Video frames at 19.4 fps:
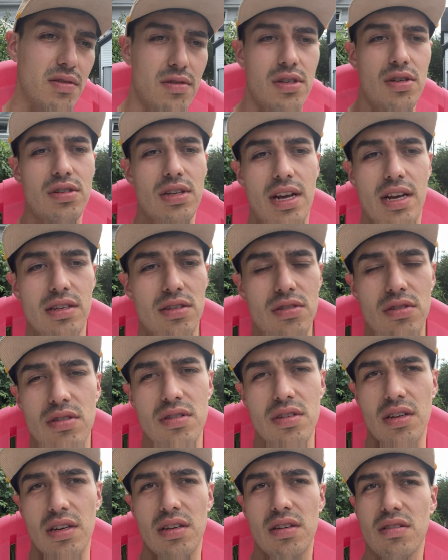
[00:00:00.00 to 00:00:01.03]
There's
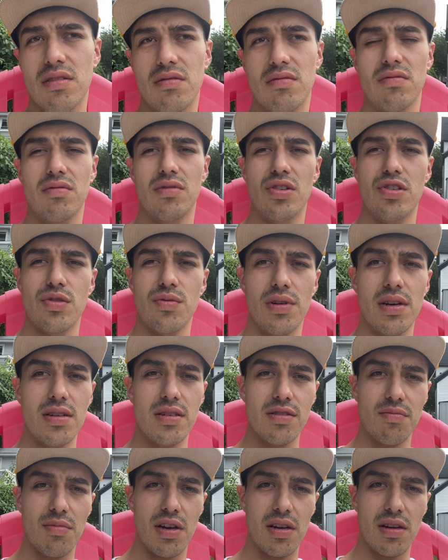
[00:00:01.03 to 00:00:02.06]
answers, like there's ways
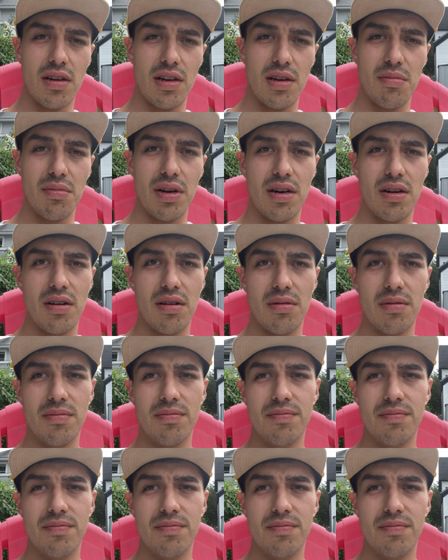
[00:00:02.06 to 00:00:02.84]
of making it better.